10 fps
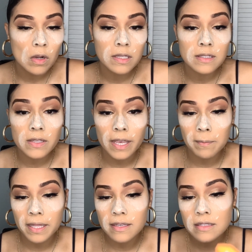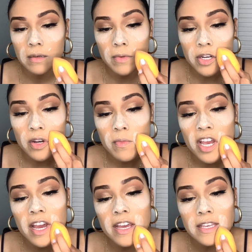So I apply some under my
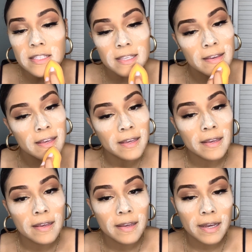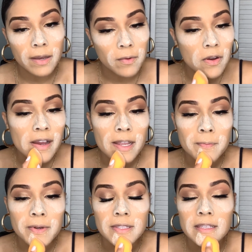eyes. I will go ahead
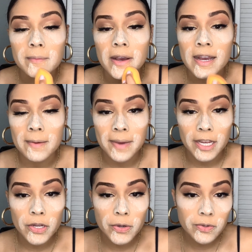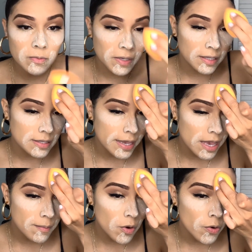put some on my nose because I
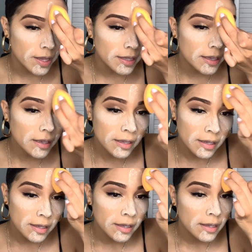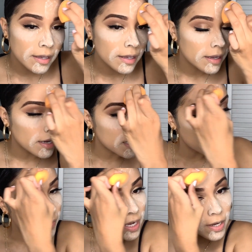am oily,
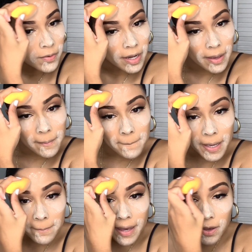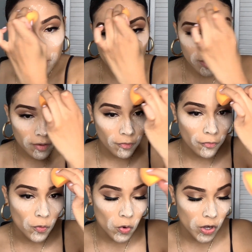around my mouth
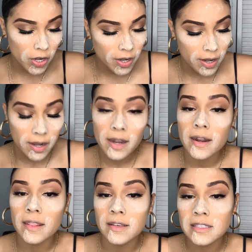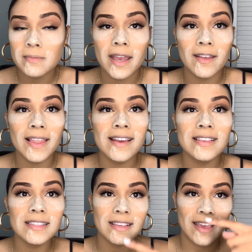for the smile
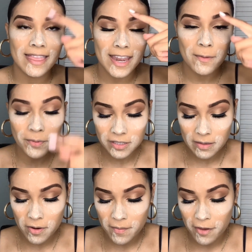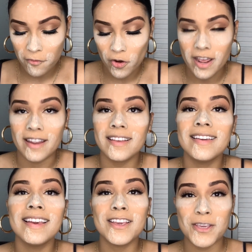lines, and then I'll put some on my forehead.
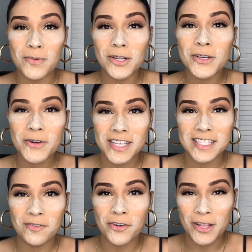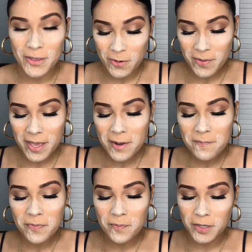You will look crazy for a little bit,
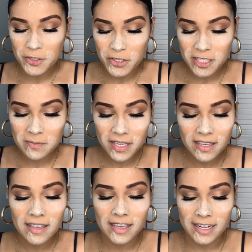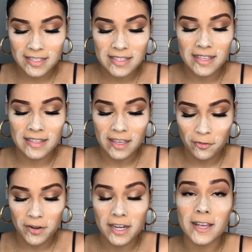but trust me, it is
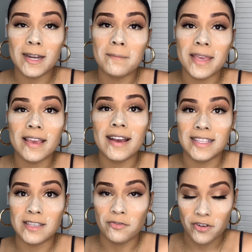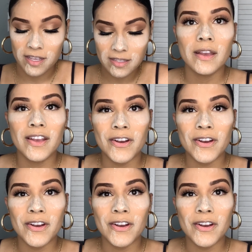definitely gonna make a difference.